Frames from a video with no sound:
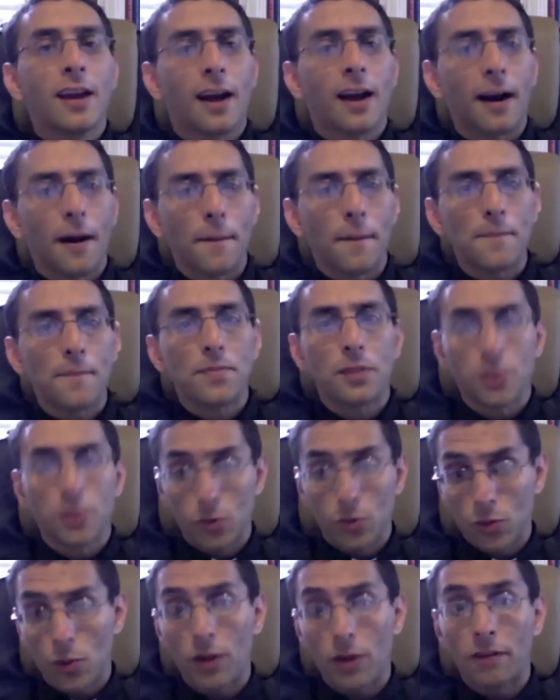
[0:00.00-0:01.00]

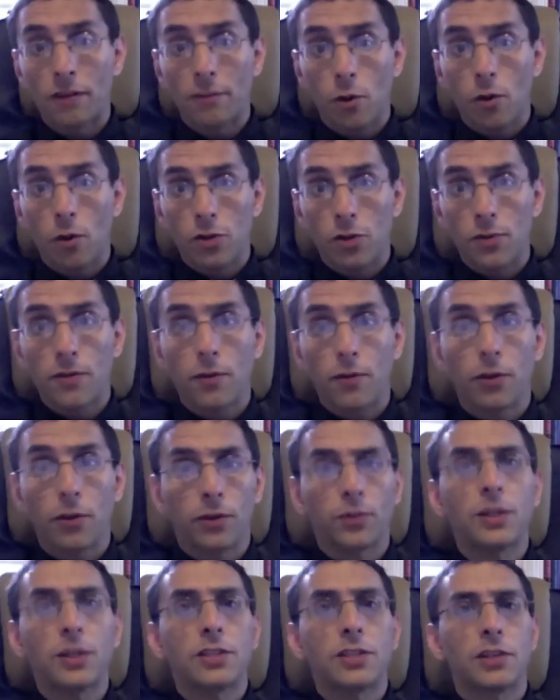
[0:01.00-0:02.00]
This was written, of course, before
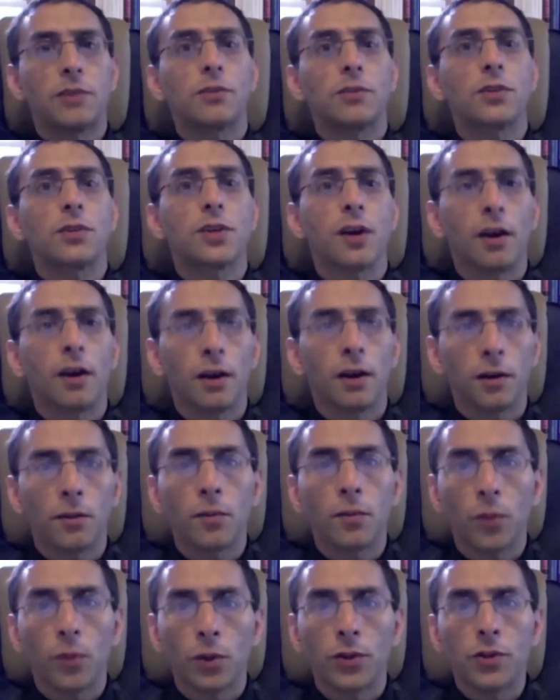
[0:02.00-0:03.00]
the recent
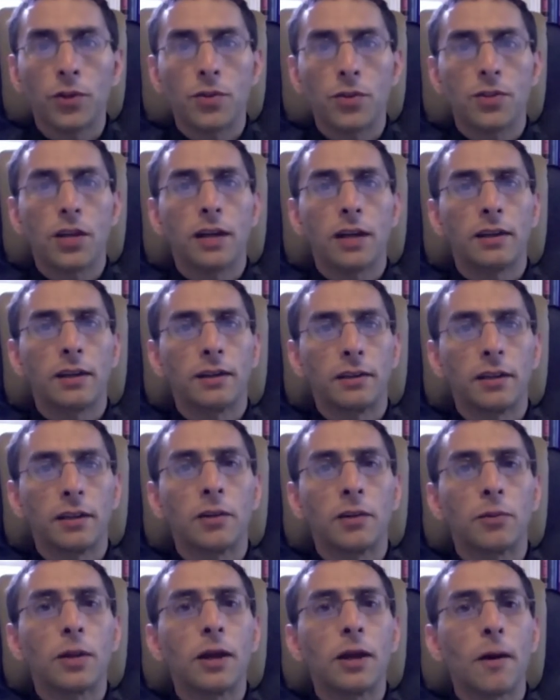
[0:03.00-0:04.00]
World Youth Day
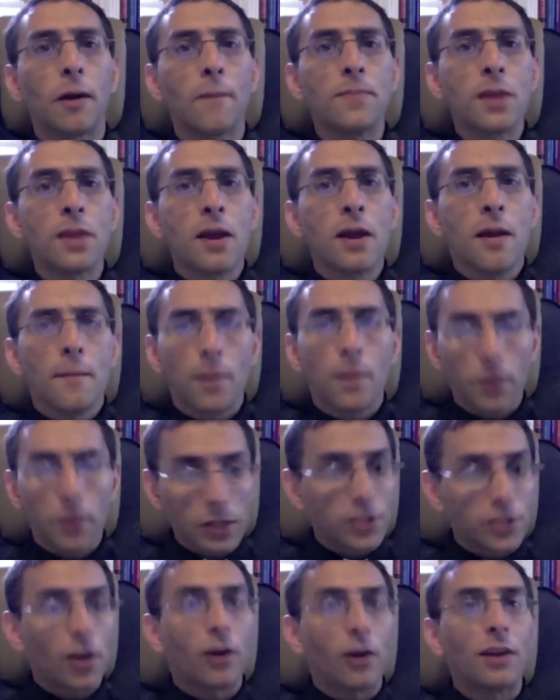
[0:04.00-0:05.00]
in Rio, but
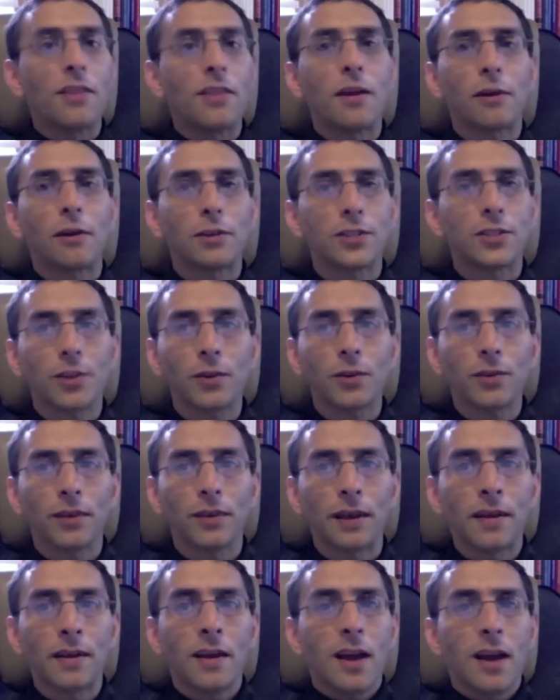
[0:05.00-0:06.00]
we saw it there,
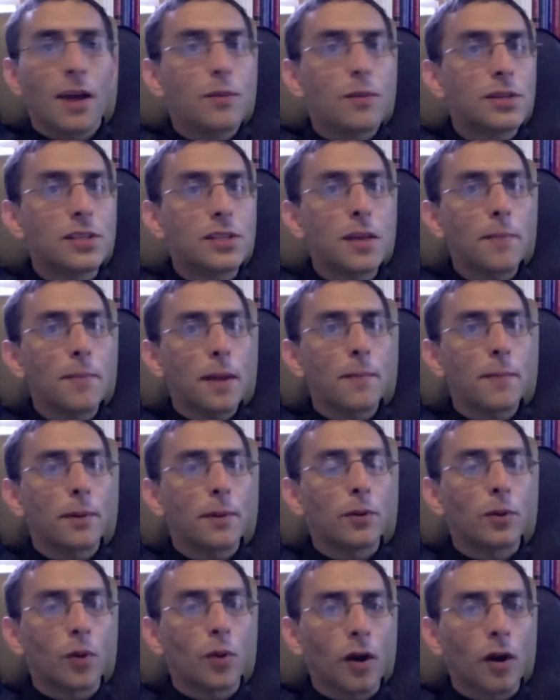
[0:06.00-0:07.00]
certainly. And we see
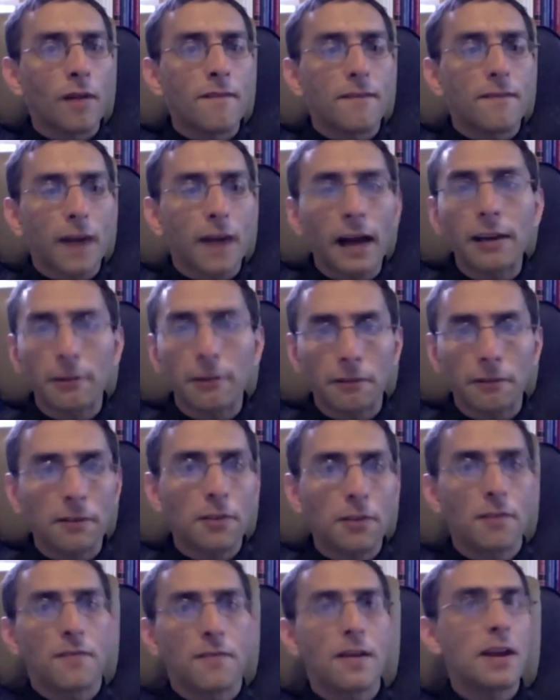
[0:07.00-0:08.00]
people who are on fire
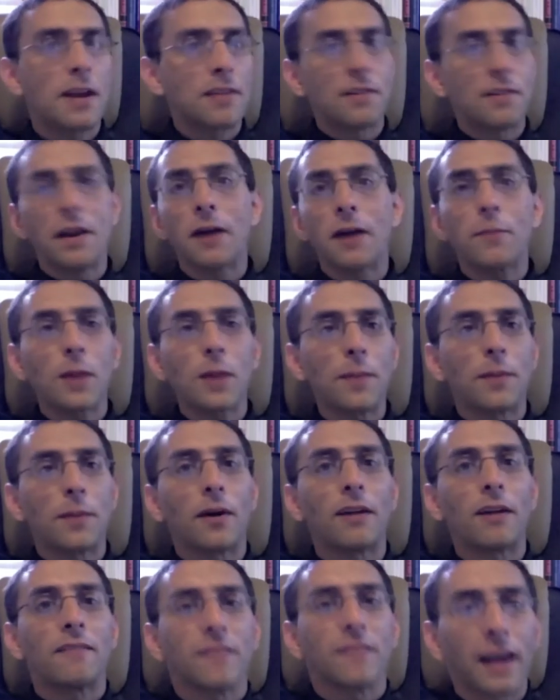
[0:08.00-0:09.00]
for their faith, young
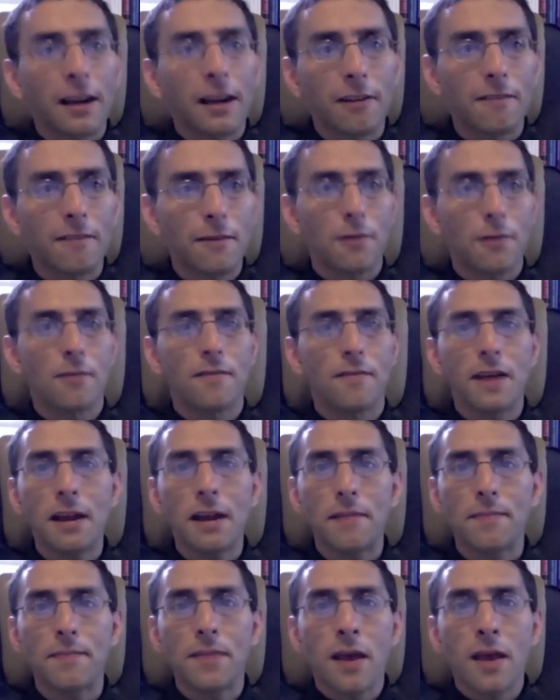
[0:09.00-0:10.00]
people on fire for their
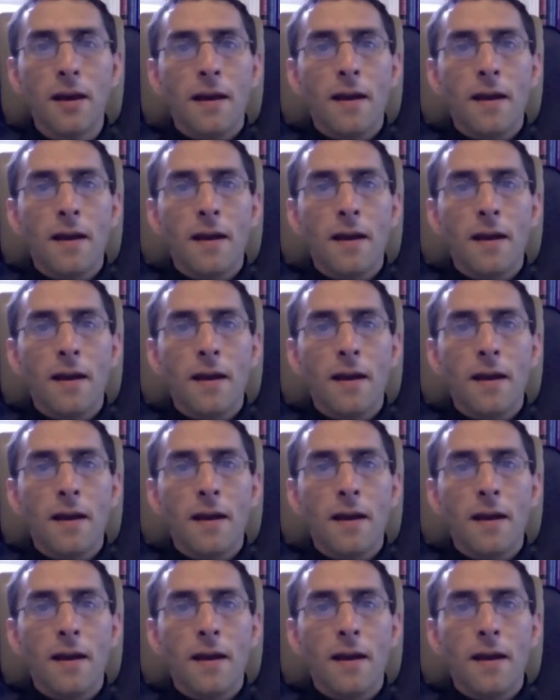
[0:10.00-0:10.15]
faith.